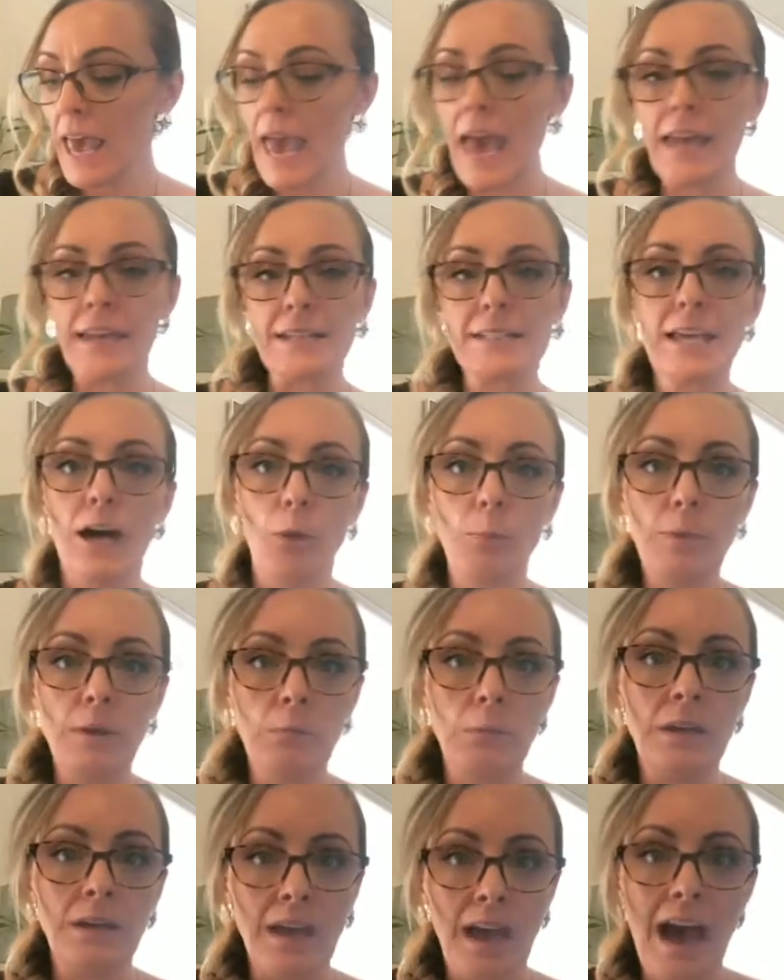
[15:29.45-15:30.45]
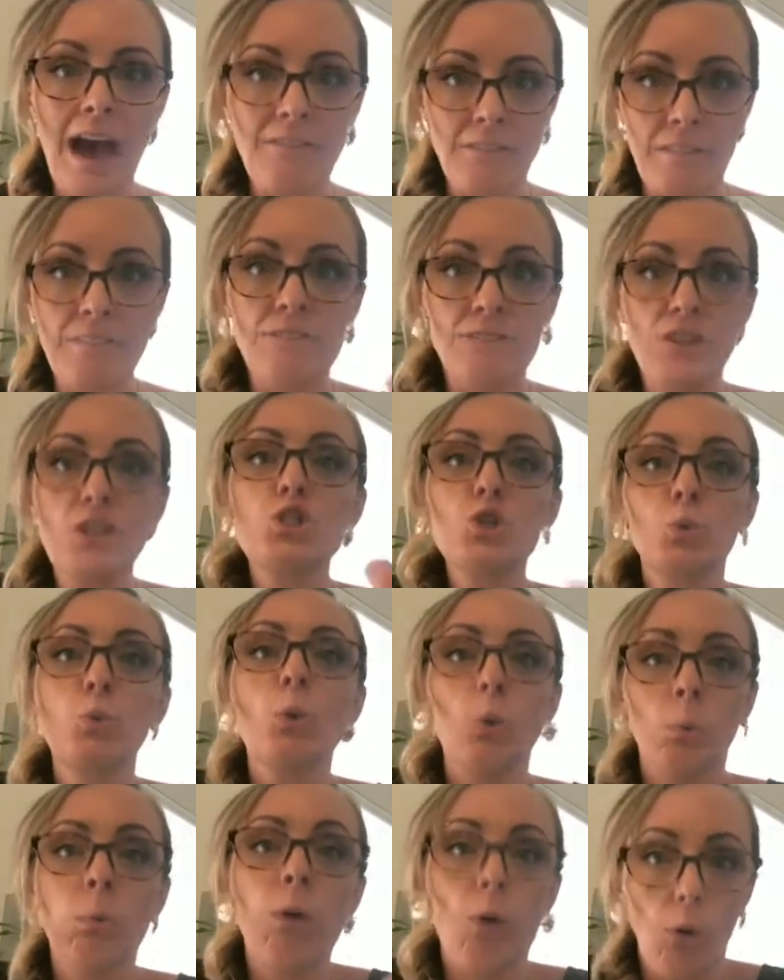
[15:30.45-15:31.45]
and it's helping me to have a
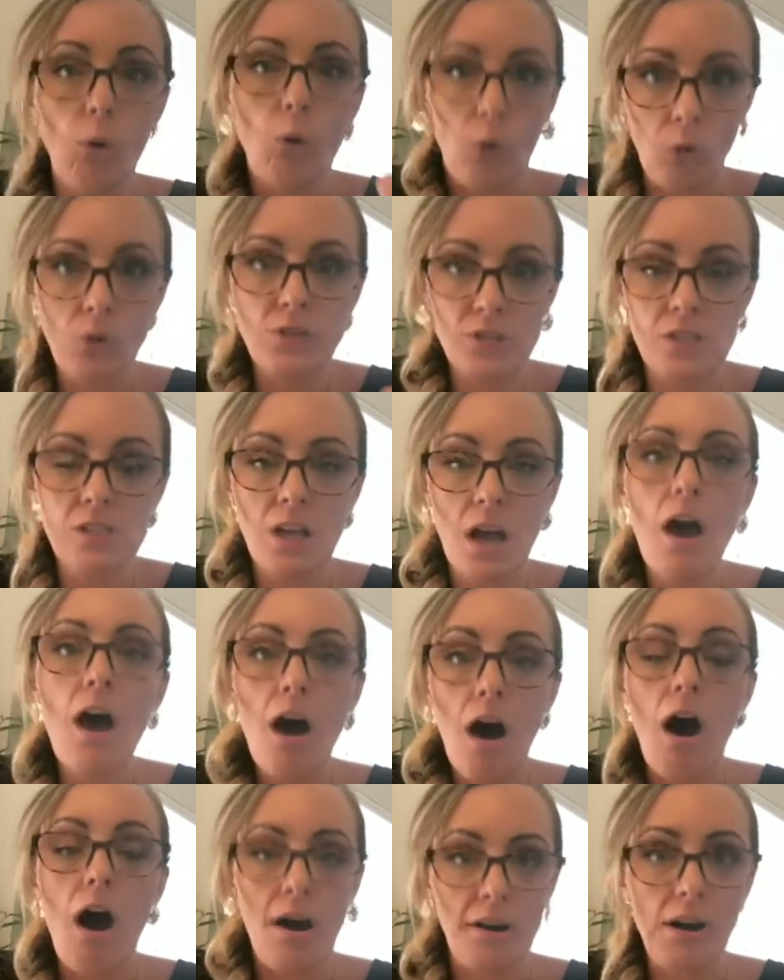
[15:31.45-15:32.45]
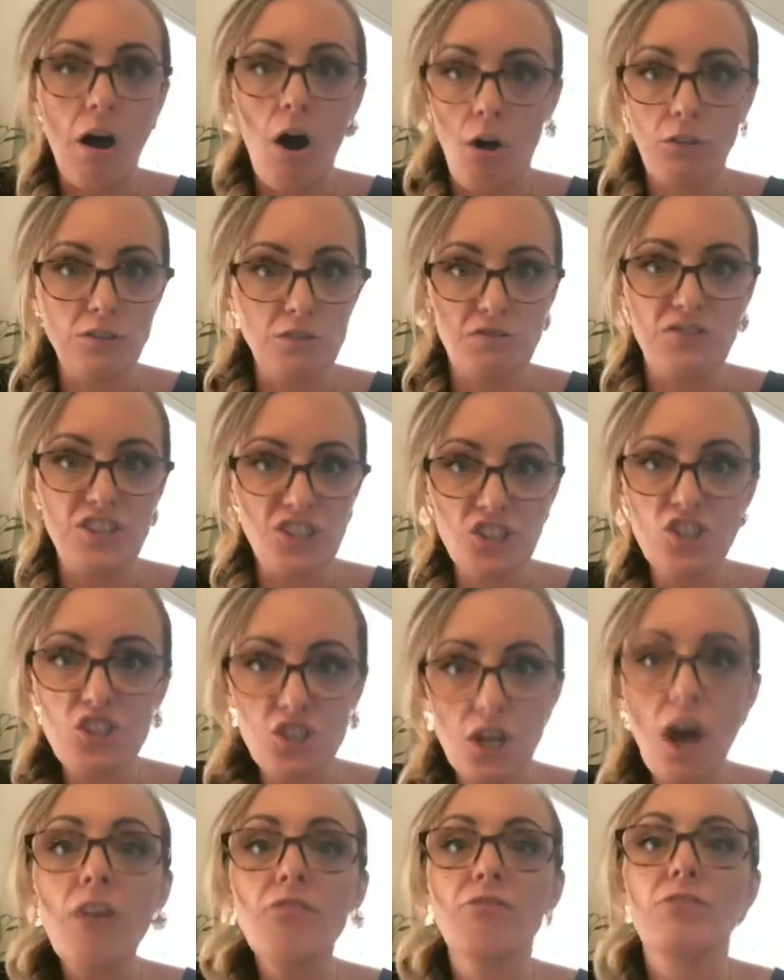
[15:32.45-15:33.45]
visual pulse on all of the
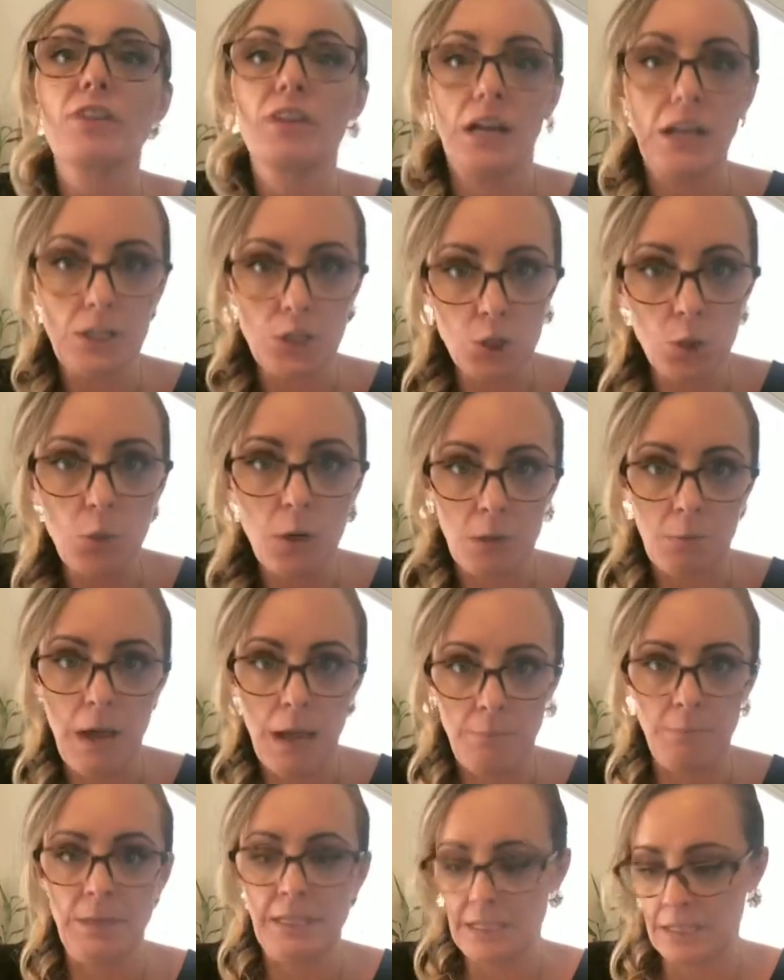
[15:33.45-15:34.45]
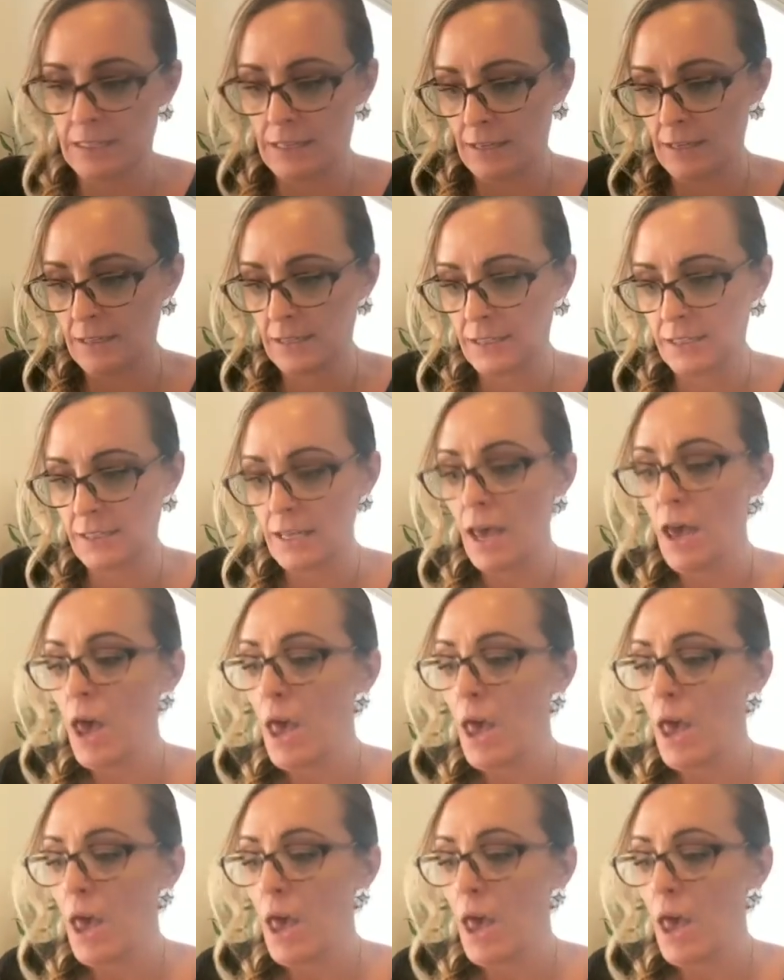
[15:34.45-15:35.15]
stuff that I do in my business.